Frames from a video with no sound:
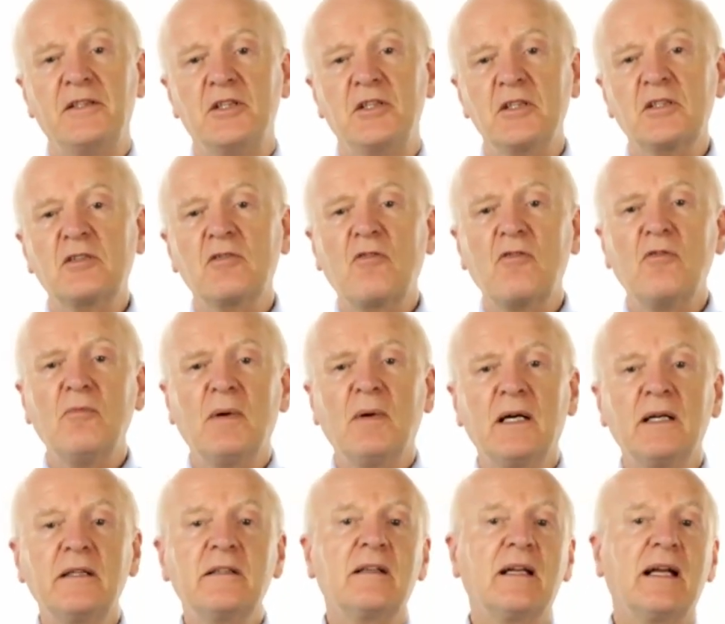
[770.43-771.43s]
And just a
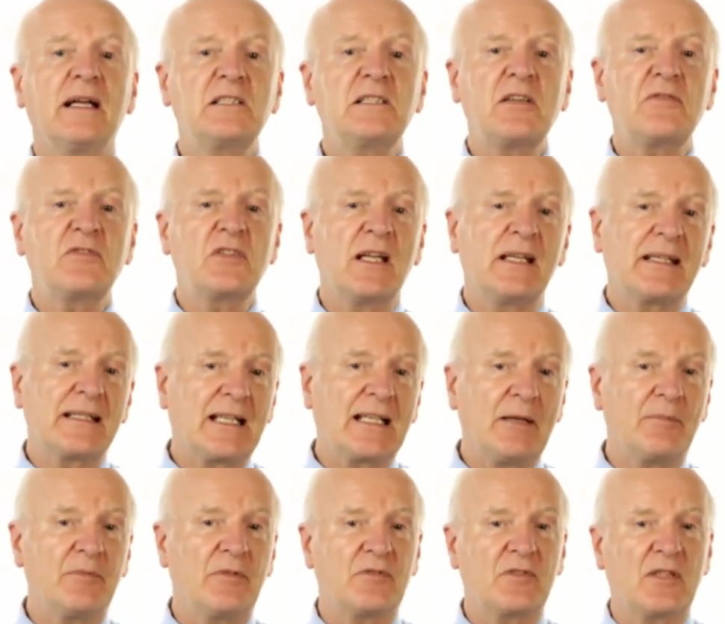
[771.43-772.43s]
reminder, as I've said a
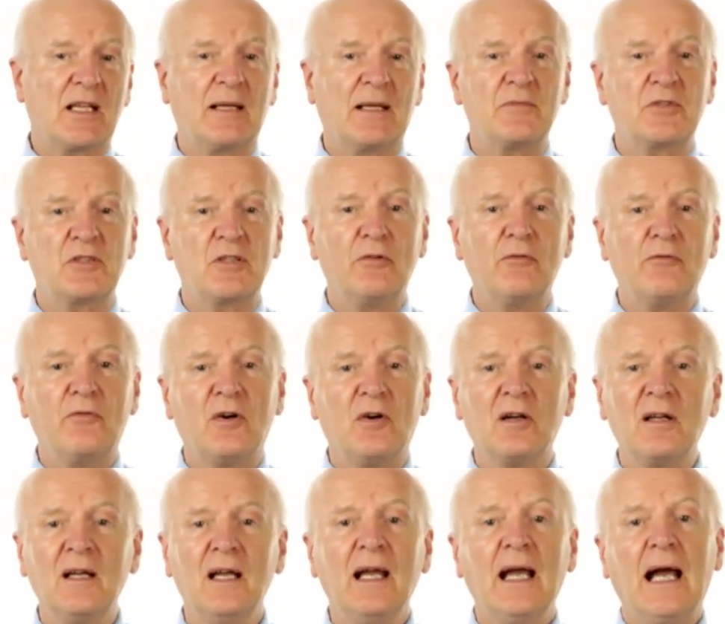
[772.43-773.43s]
couple of times so
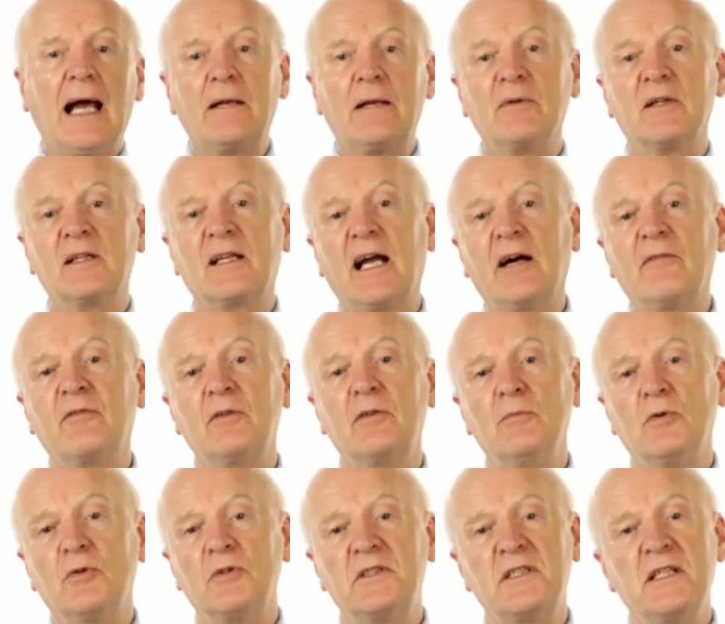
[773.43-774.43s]
far, and we'll
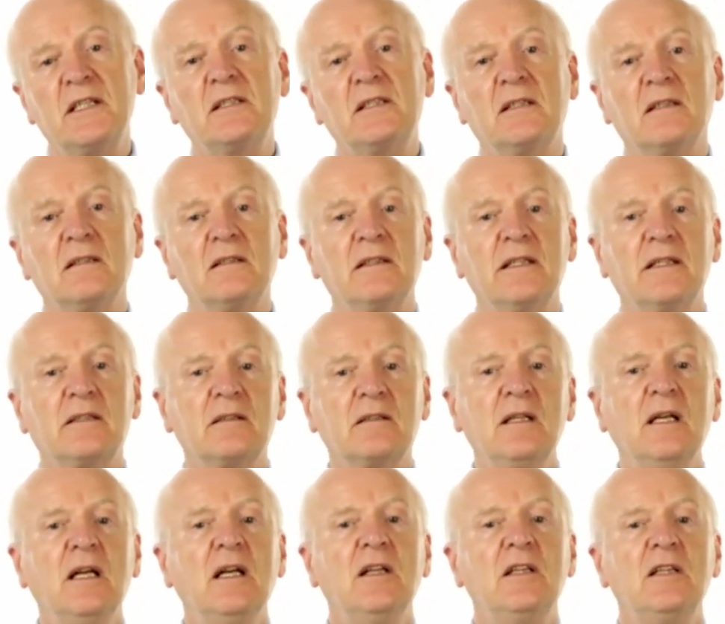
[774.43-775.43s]
cover in more detail
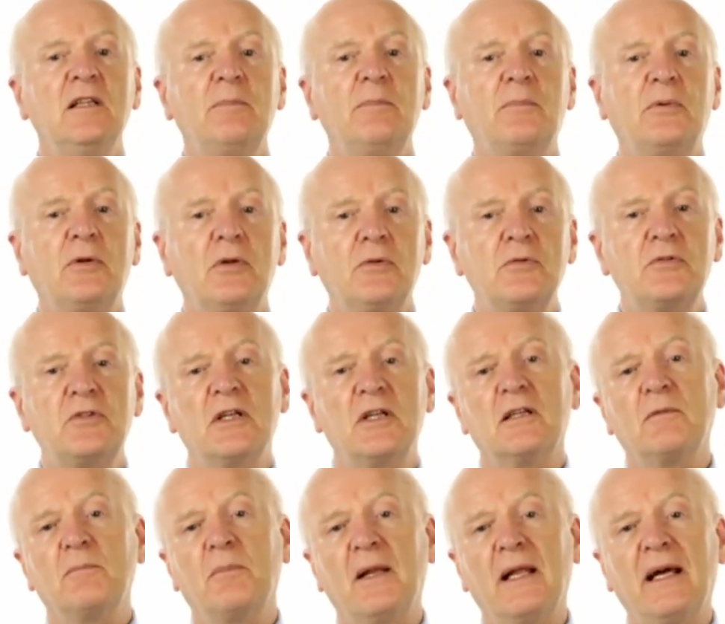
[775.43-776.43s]
later, the
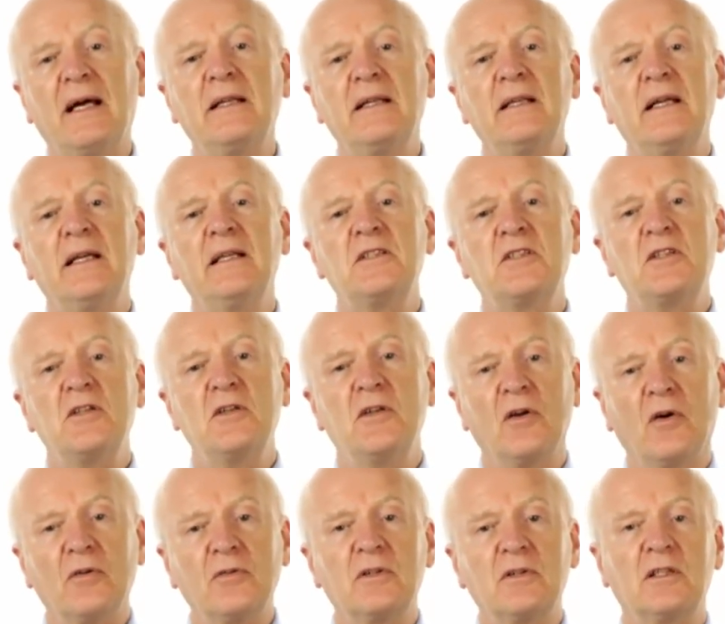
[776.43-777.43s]
project plan is
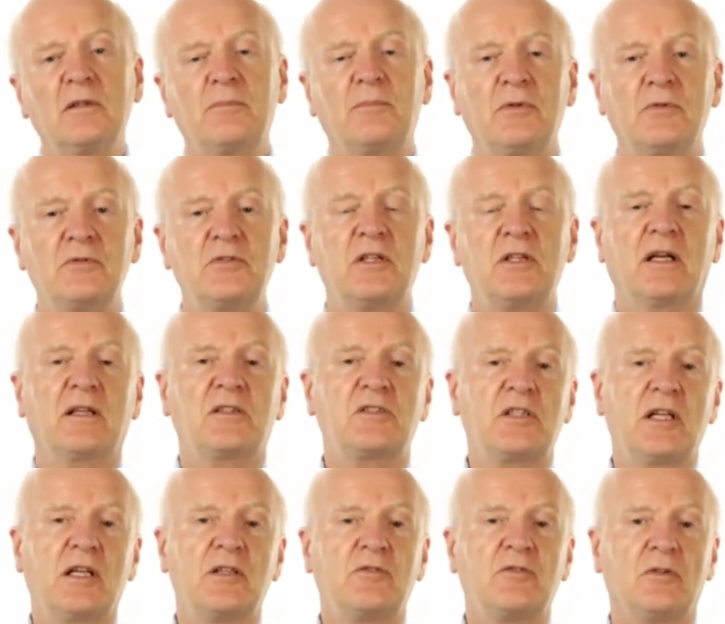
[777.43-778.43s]
not the
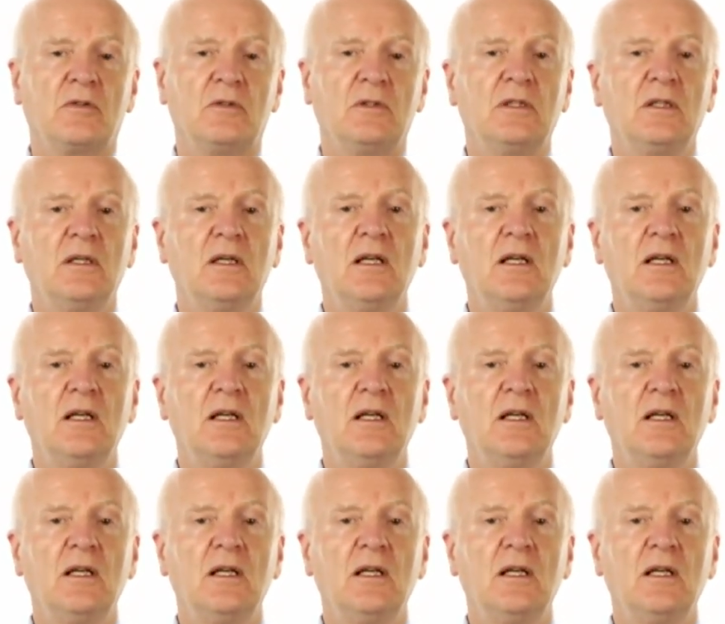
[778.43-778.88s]
project schedule.